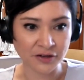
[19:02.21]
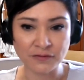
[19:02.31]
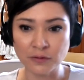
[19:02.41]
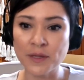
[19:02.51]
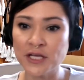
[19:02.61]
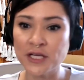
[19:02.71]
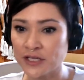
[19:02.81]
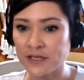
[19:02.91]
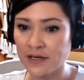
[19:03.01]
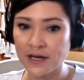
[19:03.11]

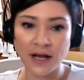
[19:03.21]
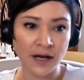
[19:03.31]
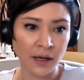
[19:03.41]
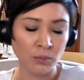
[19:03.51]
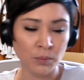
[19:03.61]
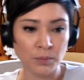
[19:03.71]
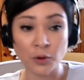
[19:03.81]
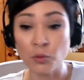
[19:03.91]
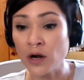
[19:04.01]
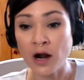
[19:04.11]
information,
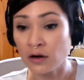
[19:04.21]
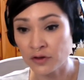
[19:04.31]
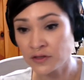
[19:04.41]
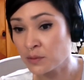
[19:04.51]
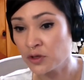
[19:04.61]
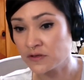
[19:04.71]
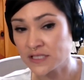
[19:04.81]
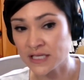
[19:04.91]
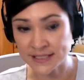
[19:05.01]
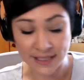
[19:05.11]
but what are some of those
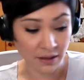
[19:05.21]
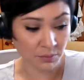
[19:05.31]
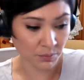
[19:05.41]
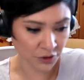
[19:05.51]
things that,